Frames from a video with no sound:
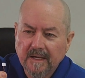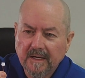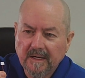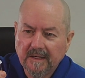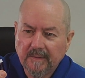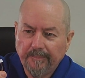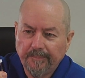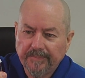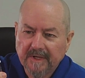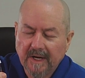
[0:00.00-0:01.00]

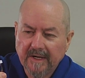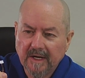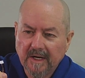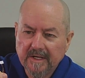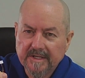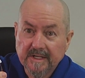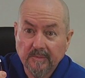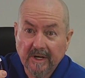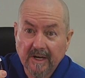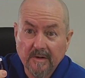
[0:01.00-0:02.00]
I honestly,
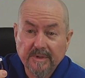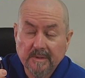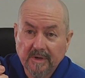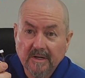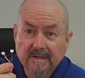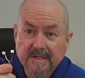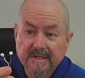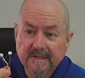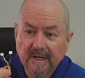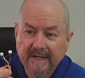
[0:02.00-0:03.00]
when I opened the box,
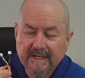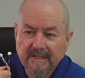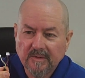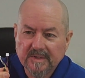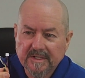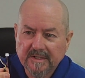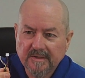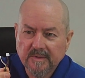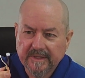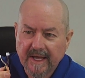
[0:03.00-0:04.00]
I didn't know what to do
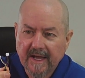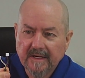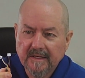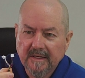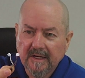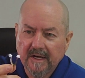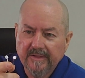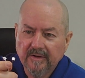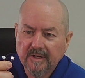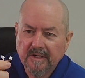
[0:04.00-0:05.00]
with that. I
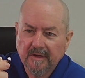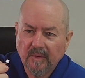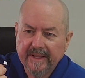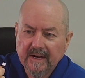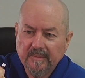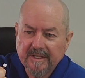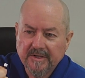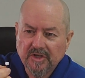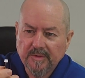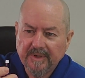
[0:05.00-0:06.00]
thought, oh, well, that'll be the
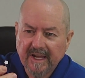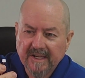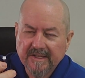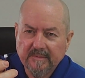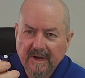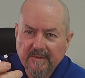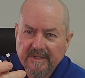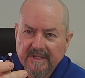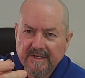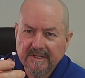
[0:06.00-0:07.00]
GPS, and maybe
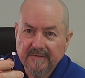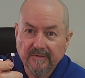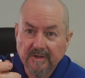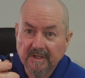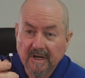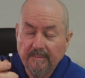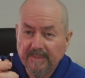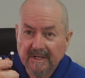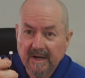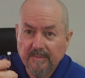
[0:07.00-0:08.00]
this is for the
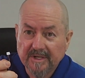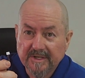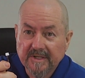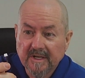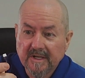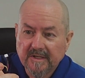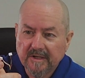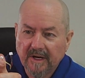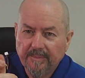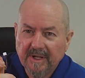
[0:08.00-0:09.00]
compass. So
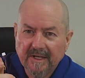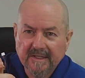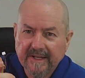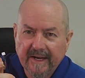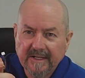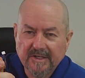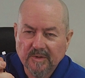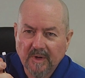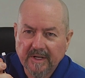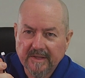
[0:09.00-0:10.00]
I plugged that into
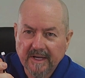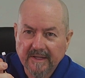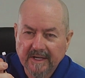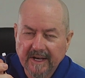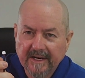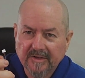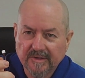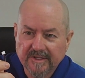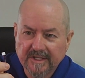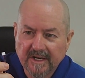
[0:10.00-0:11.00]
one of the other
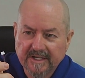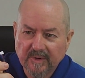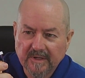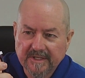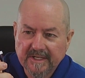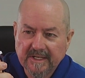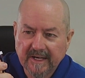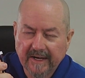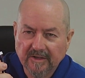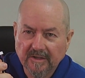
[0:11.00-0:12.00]
connectors, the I2C
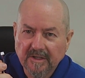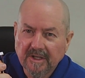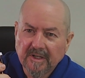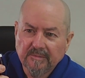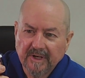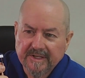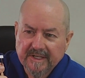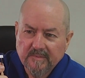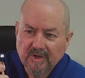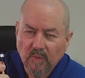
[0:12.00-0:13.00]
connector, and it
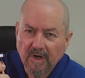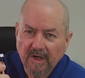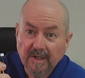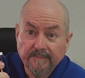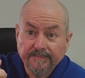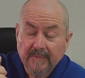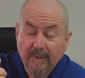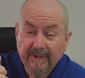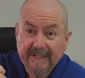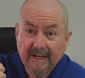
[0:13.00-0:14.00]
seemed to work.
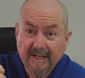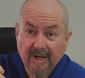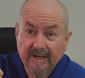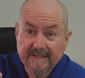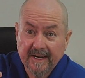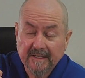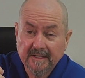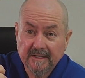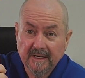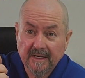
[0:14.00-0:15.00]
But then I contacted
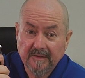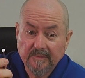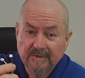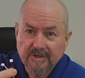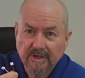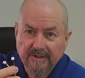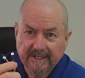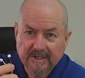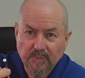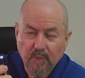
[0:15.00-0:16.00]
the Qio-Tek
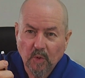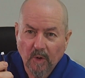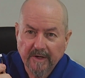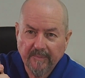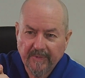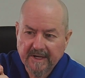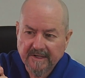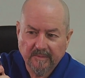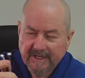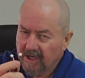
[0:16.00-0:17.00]
support, and they
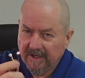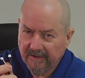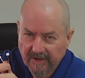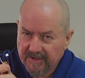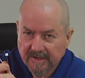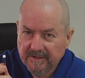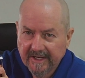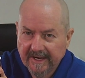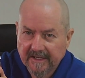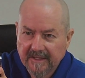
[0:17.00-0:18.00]
told me, no, don't
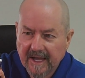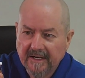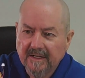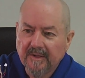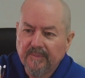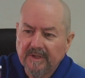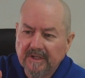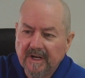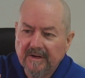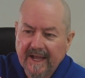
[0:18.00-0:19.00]
connect that. You
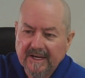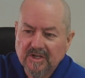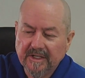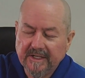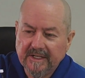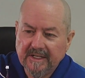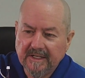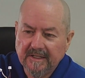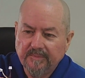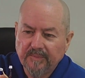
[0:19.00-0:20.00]
don't actually need
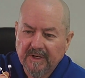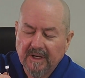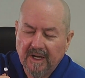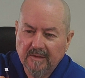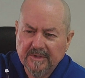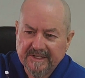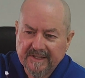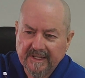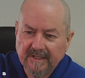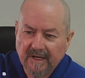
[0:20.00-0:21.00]
it. I almost
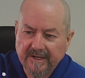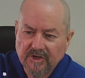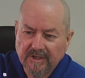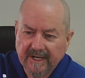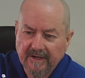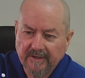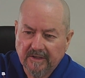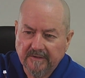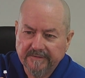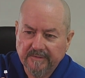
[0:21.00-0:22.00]
think I should cut it
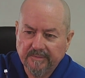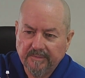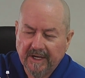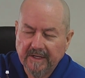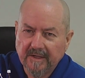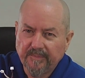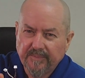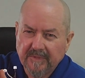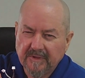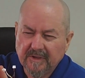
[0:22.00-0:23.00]
off, but
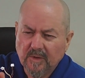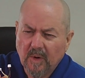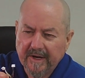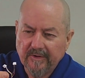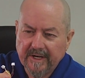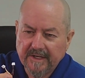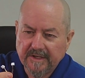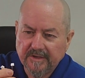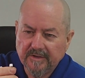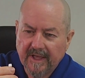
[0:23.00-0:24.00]
not quite ready to
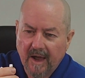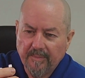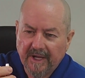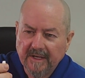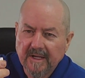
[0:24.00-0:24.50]
do that. But